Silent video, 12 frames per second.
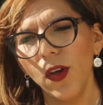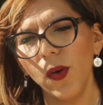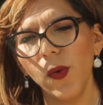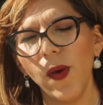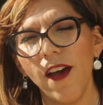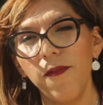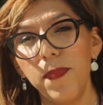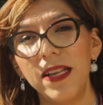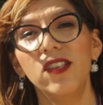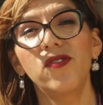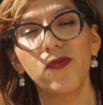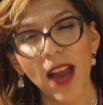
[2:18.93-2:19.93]
who have
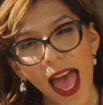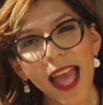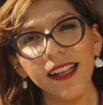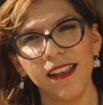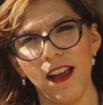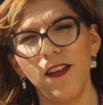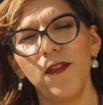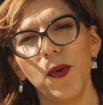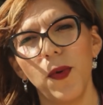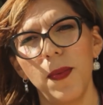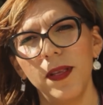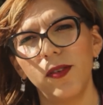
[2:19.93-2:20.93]
been dragged out of
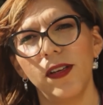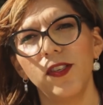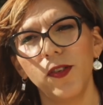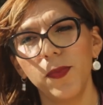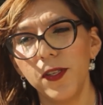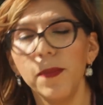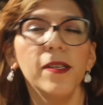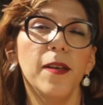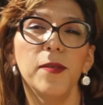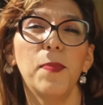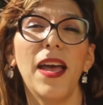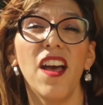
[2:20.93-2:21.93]
the women's restroom,
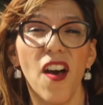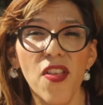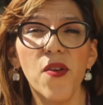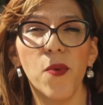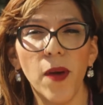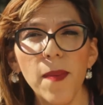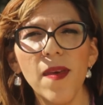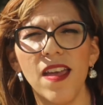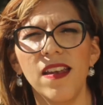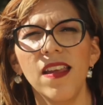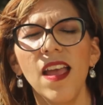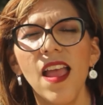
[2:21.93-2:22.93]
sometimes by other
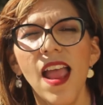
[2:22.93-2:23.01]
women.